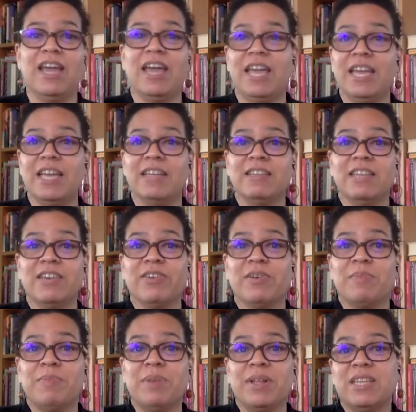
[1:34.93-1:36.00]
and their
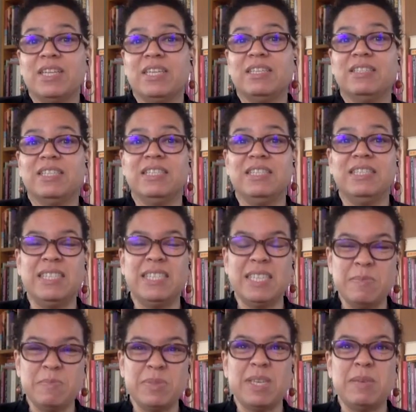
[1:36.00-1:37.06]
ability to
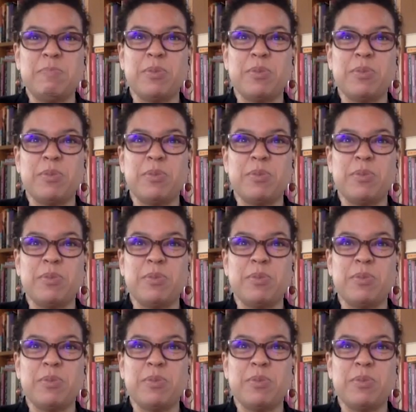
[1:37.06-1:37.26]
deeply